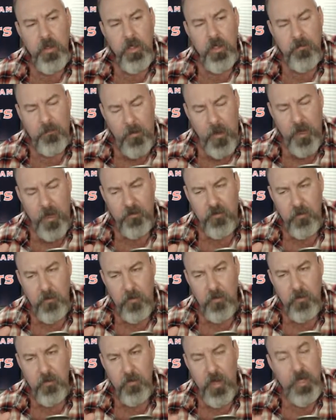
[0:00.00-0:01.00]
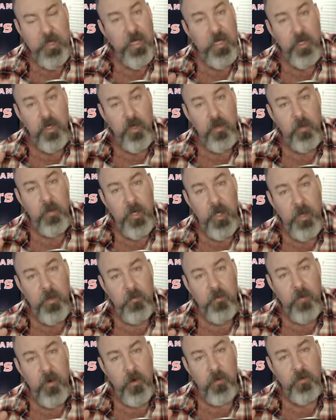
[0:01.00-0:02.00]
if possible, like I do when
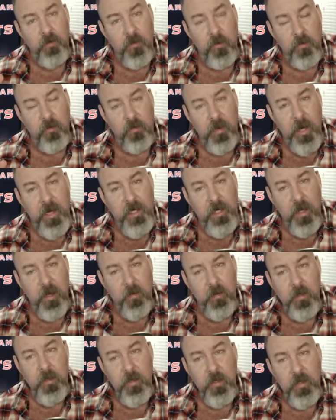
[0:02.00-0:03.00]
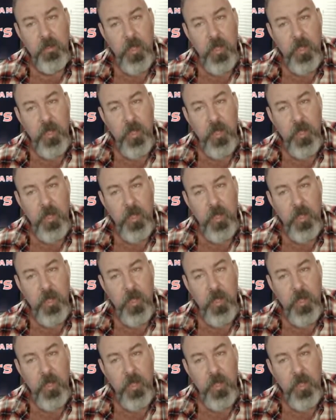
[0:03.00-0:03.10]
I host on the radio.